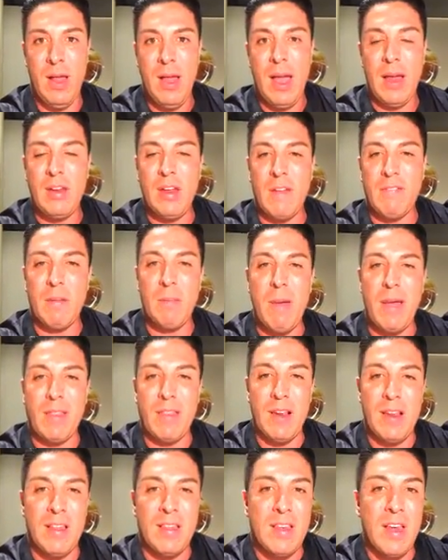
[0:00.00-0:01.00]
And you have to make
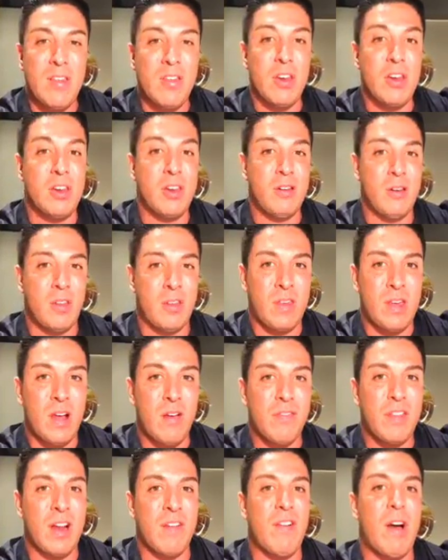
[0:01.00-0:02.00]
the decision to
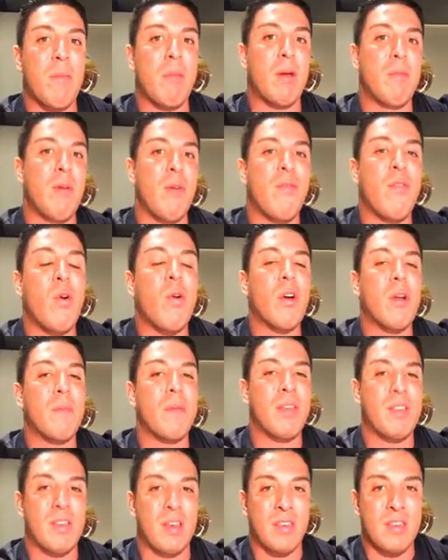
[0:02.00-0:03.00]
yourself that if I'm going to move forward and
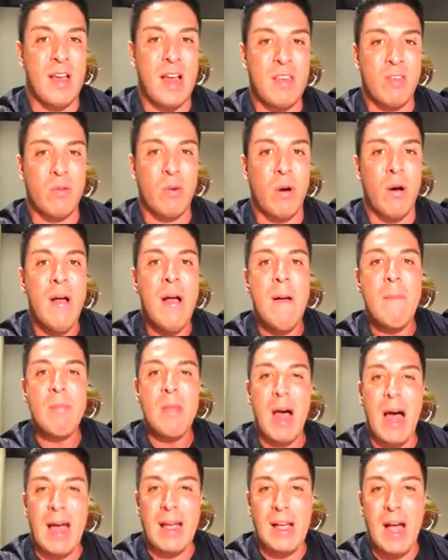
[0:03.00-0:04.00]
be successful,
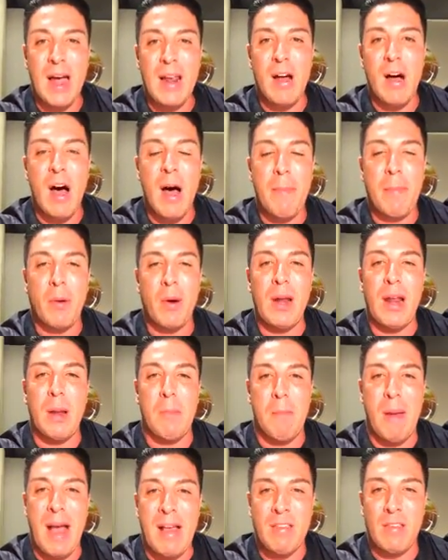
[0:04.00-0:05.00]
I got to operate at a
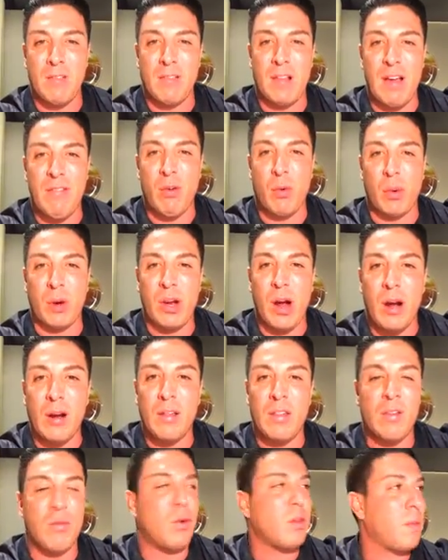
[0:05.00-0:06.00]
massive level
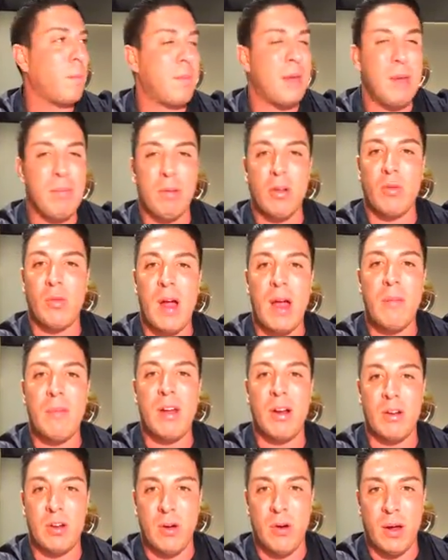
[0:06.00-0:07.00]
regardless of what the people around me
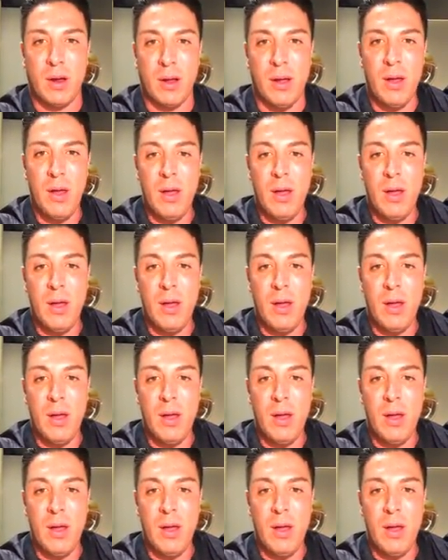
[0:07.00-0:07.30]
are doing.